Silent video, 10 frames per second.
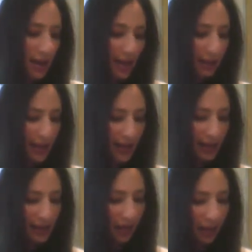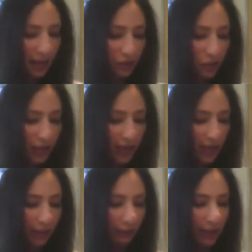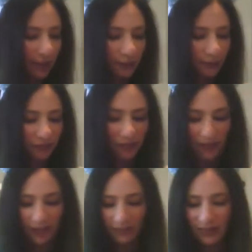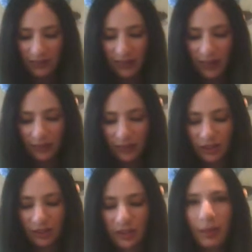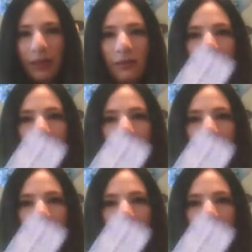And then I usually carry a box, but for the sake of this video, I just took some out.